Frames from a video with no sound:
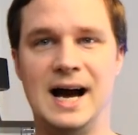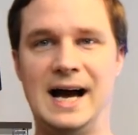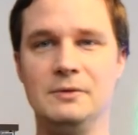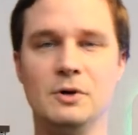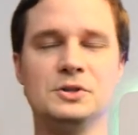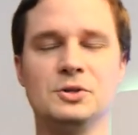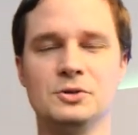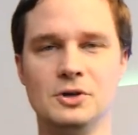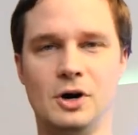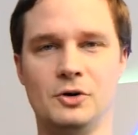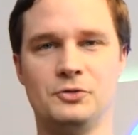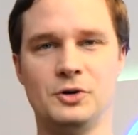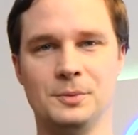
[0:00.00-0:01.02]
I want to
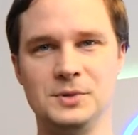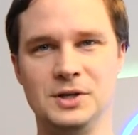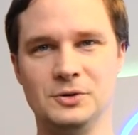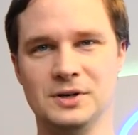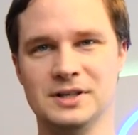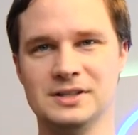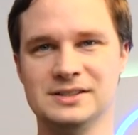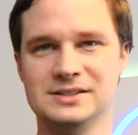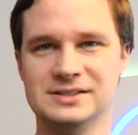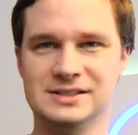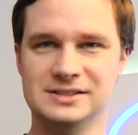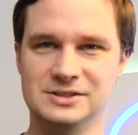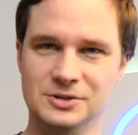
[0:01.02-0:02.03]
know from you,
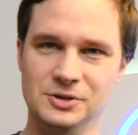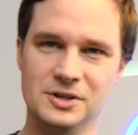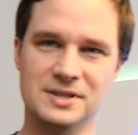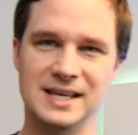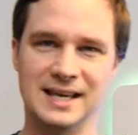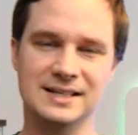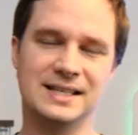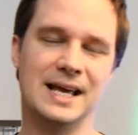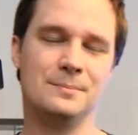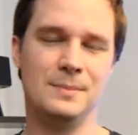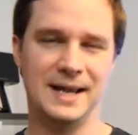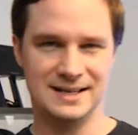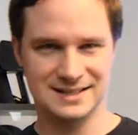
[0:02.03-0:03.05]
do you think
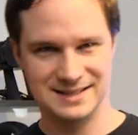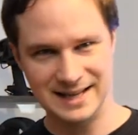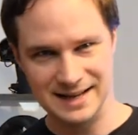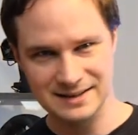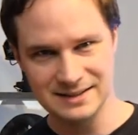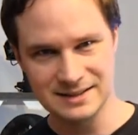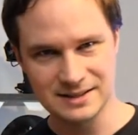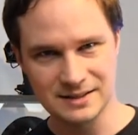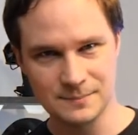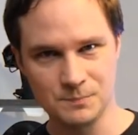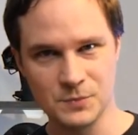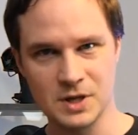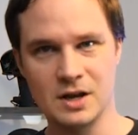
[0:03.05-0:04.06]
that makes sense?
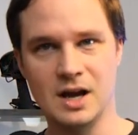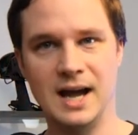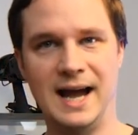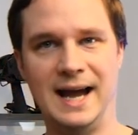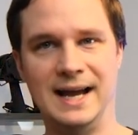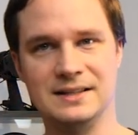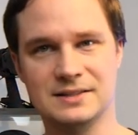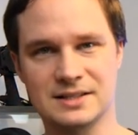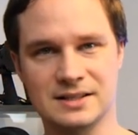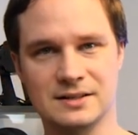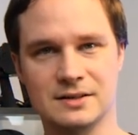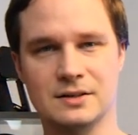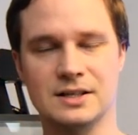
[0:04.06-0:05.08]
And
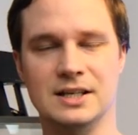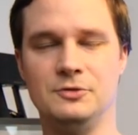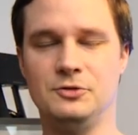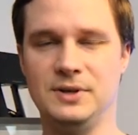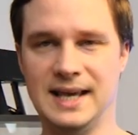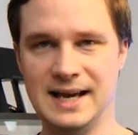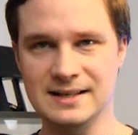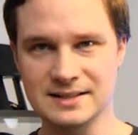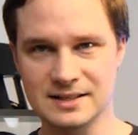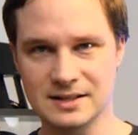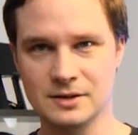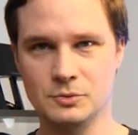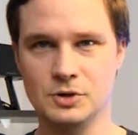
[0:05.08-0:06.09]
if
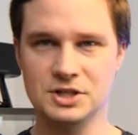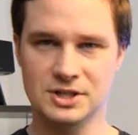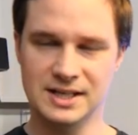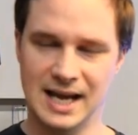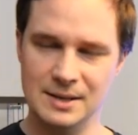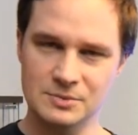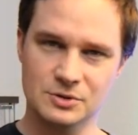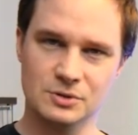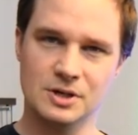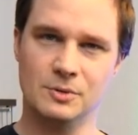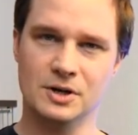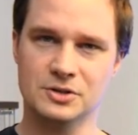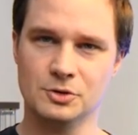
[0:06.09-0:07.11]
yes, which games do
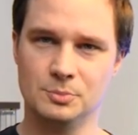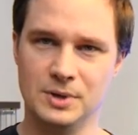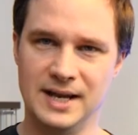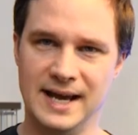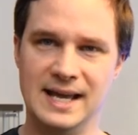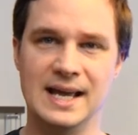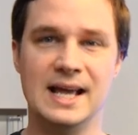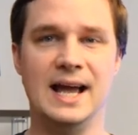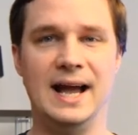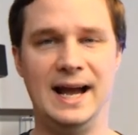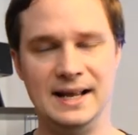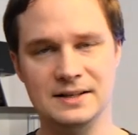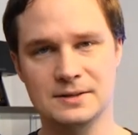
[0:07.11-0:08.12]
you want to play?
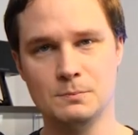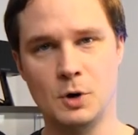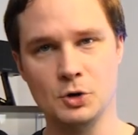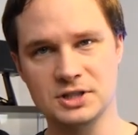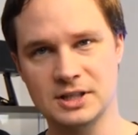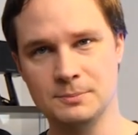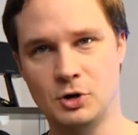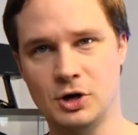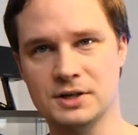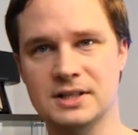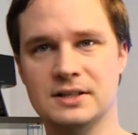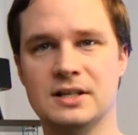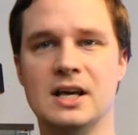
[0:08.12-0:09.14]
And most
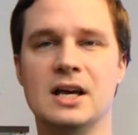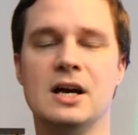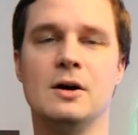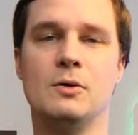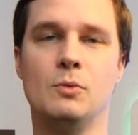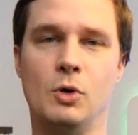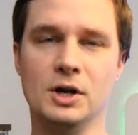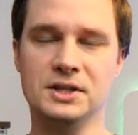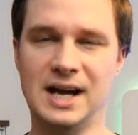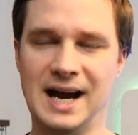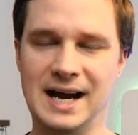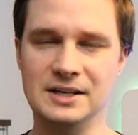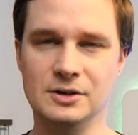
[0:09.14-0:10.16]
important, what
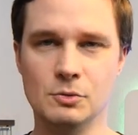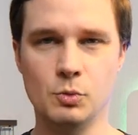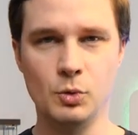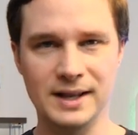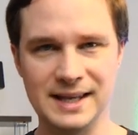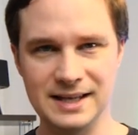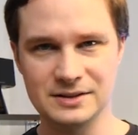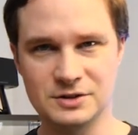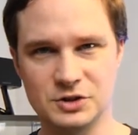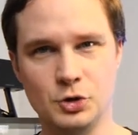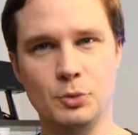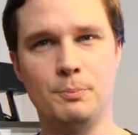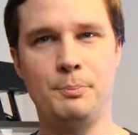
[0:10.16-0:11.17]
are you willing
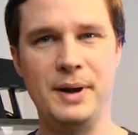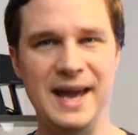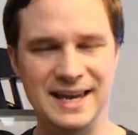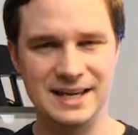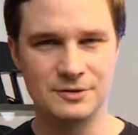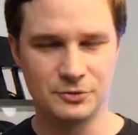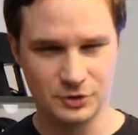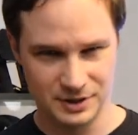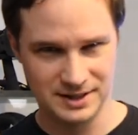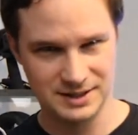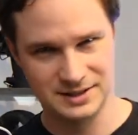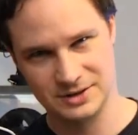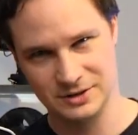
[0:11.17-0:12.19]
to pay for
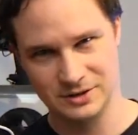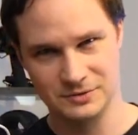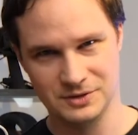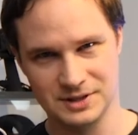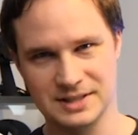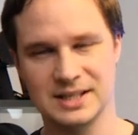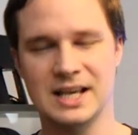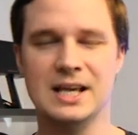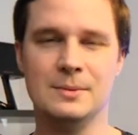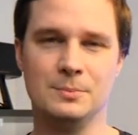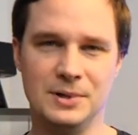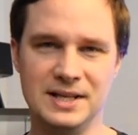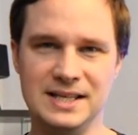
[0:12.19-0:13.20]
this service?
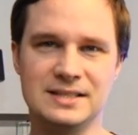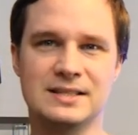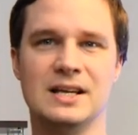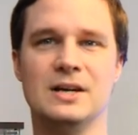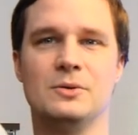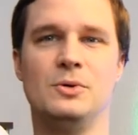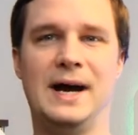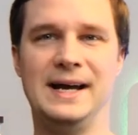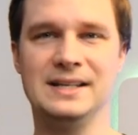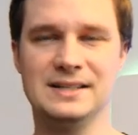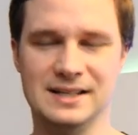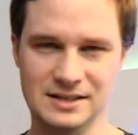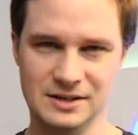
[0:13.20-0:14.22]
Please write
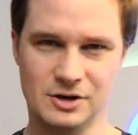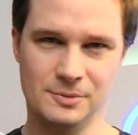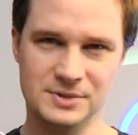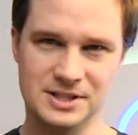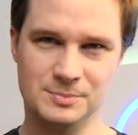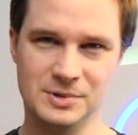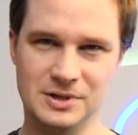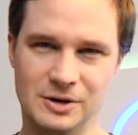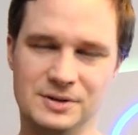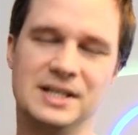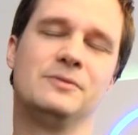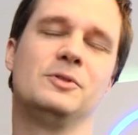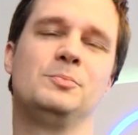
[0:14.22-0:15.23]
it in the comments below.
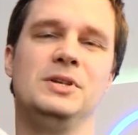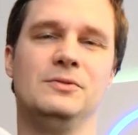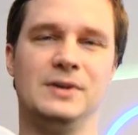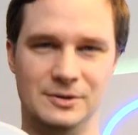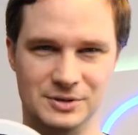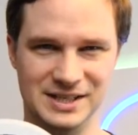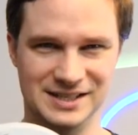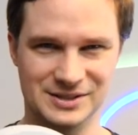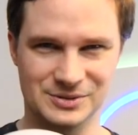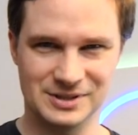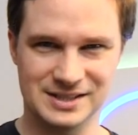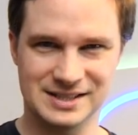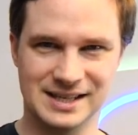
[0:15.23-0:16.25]
That would be very
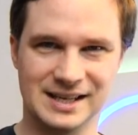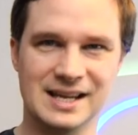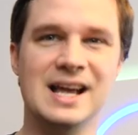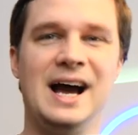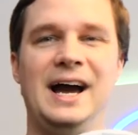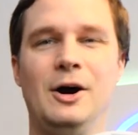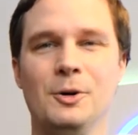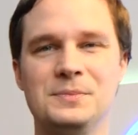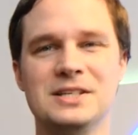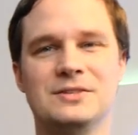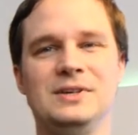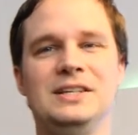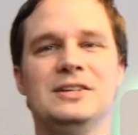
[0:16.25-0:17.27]
interesting. I hope
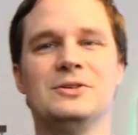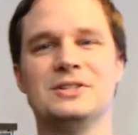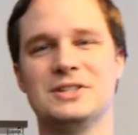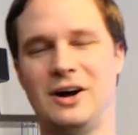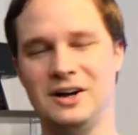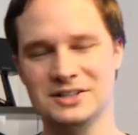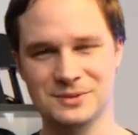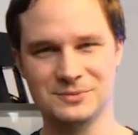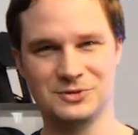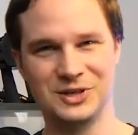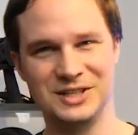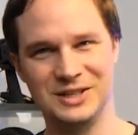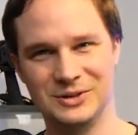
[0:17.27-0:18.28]
this video is awesome
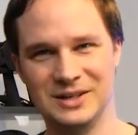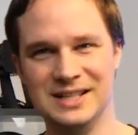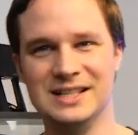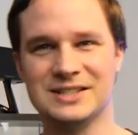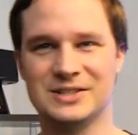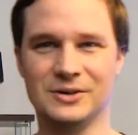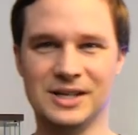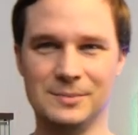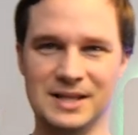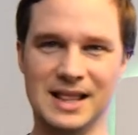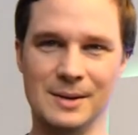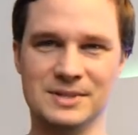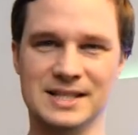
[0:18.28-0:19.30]
for you. So give me
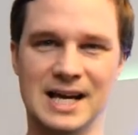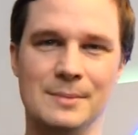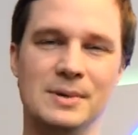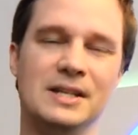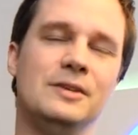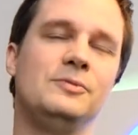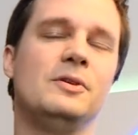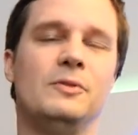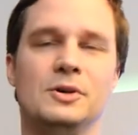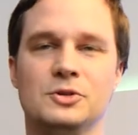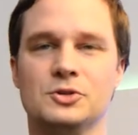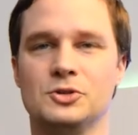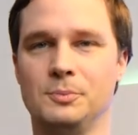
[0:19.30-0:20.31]
a thumbs up. And if you
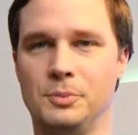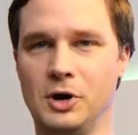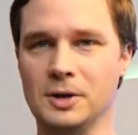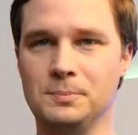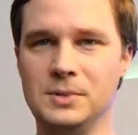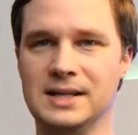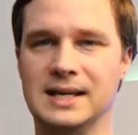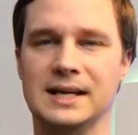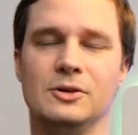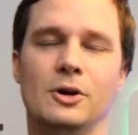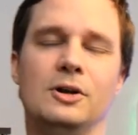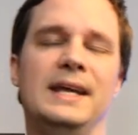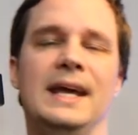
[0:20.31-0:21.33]
want to support me and
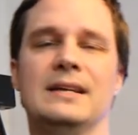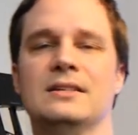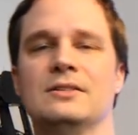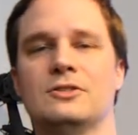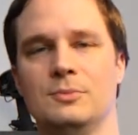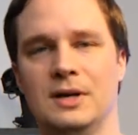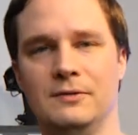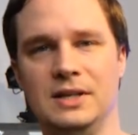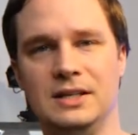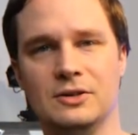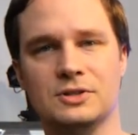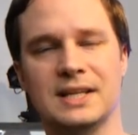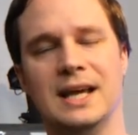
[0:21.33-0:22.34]
get early access to my
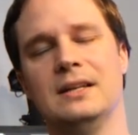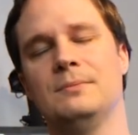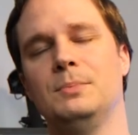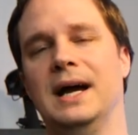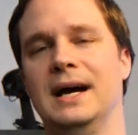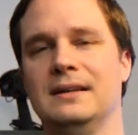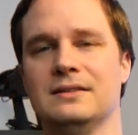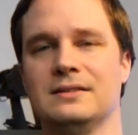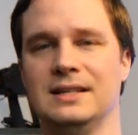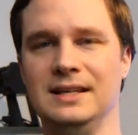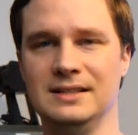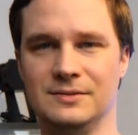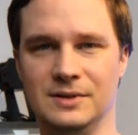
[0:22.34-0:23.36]
videos and behind the
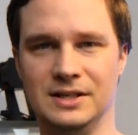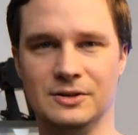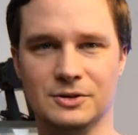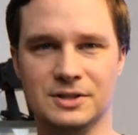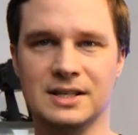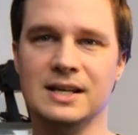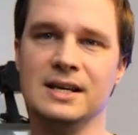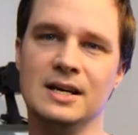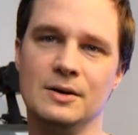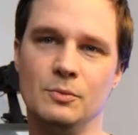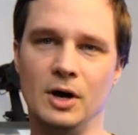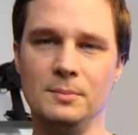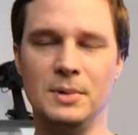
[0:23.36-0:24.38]
scenes videos,
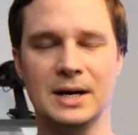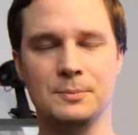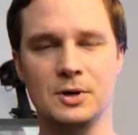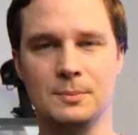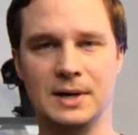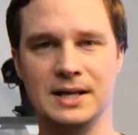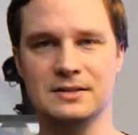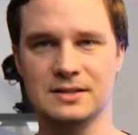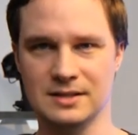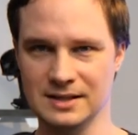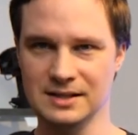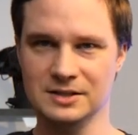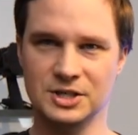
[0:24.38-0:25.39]
$1 per
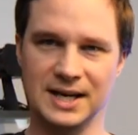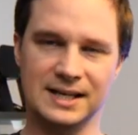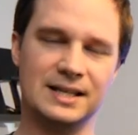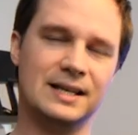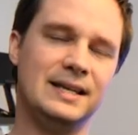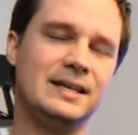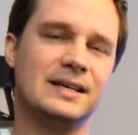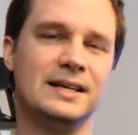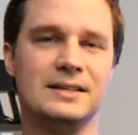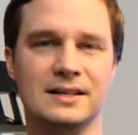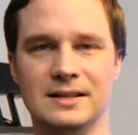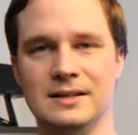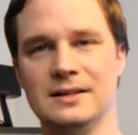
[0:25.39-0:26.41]
month, check the link in
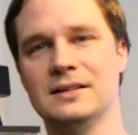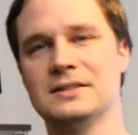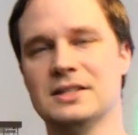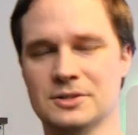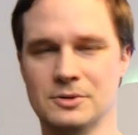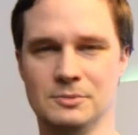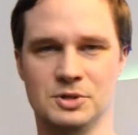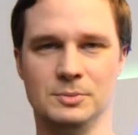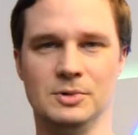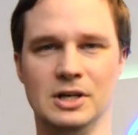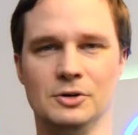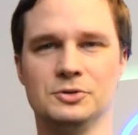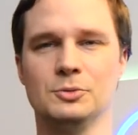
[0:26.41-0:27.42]
the description
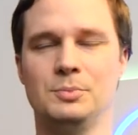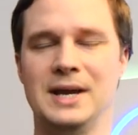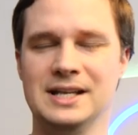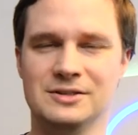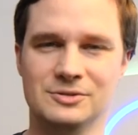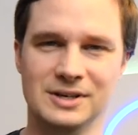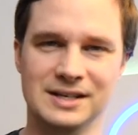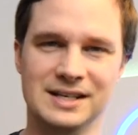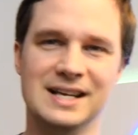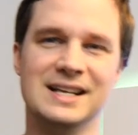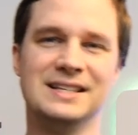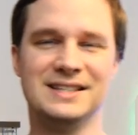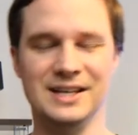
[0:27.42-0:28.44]
below to Patreon.
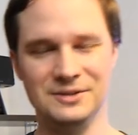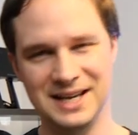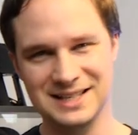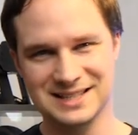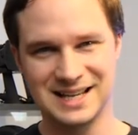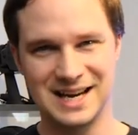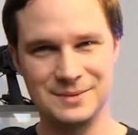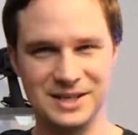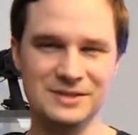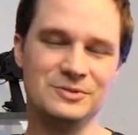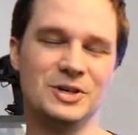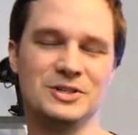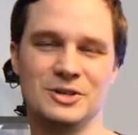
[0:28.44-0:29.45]
See you next time
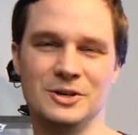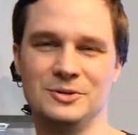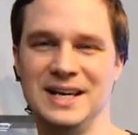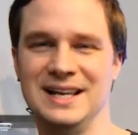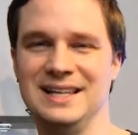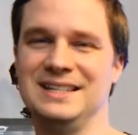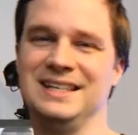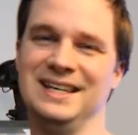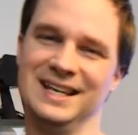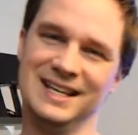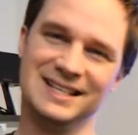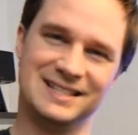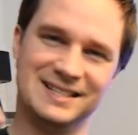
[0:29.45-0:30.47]
in virtual
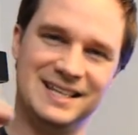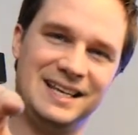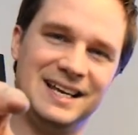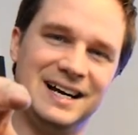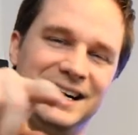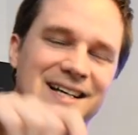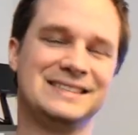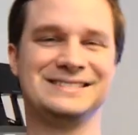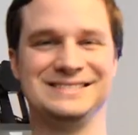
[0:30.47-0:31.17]
reality. See ya.